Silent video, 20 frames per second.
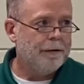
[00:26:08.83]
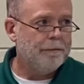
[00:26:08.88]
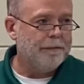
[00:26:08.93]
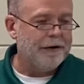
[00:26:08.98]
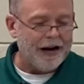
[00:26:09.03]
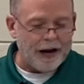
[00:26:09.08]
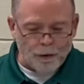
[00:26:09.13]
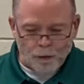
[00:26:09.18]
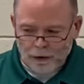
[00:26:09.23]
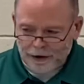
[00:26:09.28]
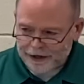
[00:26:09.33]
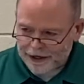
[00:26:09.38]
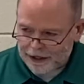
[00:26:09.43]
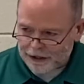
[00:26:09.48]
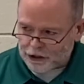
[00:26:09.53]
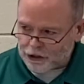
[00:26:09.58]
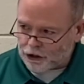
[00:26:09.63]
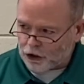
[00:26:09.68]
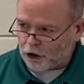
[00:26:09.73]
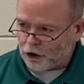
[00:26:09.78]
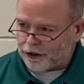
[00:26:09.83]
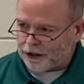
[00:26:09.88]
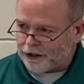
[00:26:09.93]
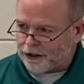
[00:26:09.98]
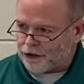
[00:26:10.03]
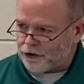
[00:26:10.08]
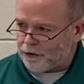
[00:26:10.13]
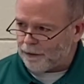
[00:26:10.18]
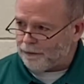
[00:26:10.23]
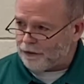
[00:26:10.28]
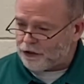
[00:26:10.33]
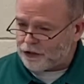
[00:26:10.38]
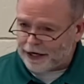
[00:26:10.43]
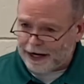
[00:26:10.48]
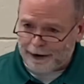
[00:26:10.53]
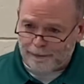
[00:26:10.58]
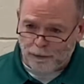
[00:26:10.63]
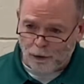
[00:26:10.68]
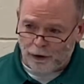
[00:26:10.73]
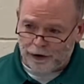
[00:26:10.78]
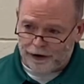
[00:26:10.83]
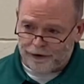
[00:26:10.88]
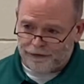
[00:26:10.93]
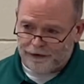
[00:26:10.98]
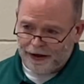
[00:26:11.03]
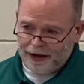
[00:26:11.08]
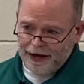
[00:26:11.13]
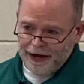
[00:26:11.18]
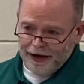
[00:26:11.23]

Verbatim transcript: But I wanted us to look at this from the standpoint of,